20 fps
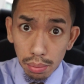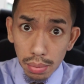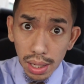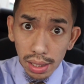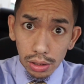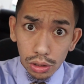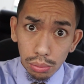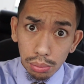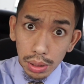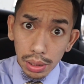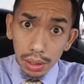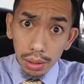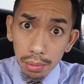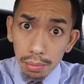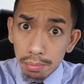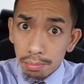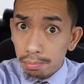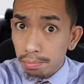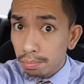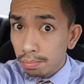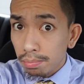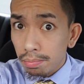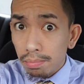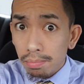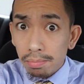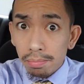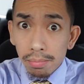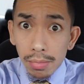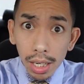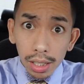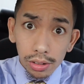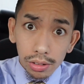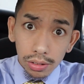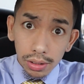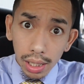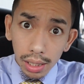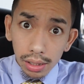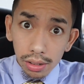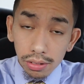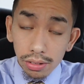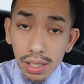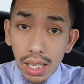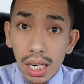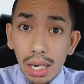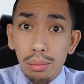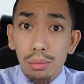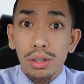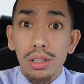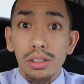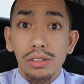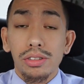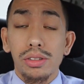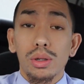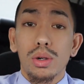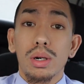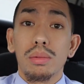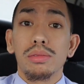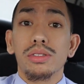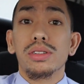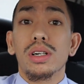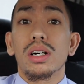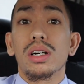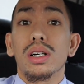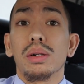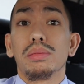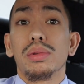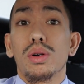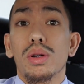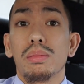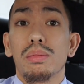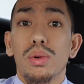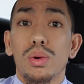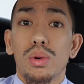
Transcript: Back to me. I just got this camera, so I'm gonna start uploading